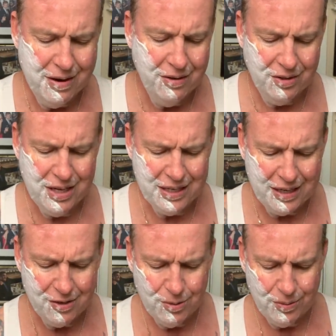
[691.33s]
It's not that I
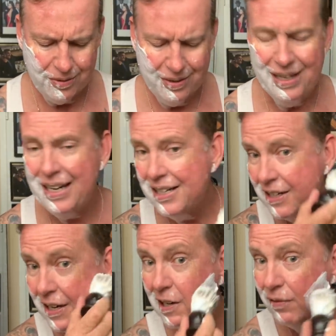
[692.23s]
don't like
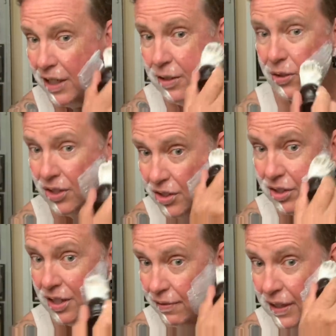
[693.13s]
tag videos, it's
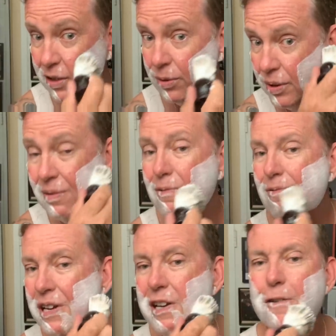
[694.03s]
just that if I don't
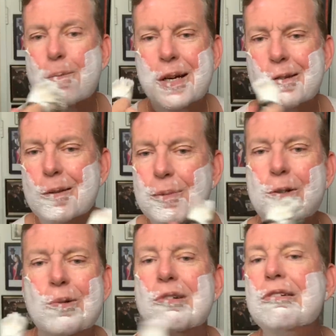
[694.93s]
hear about them,
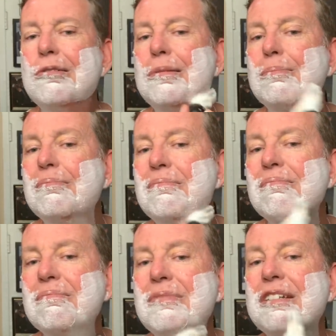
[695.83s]
don't do them,
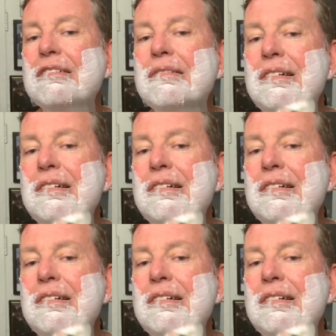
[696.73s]
you know.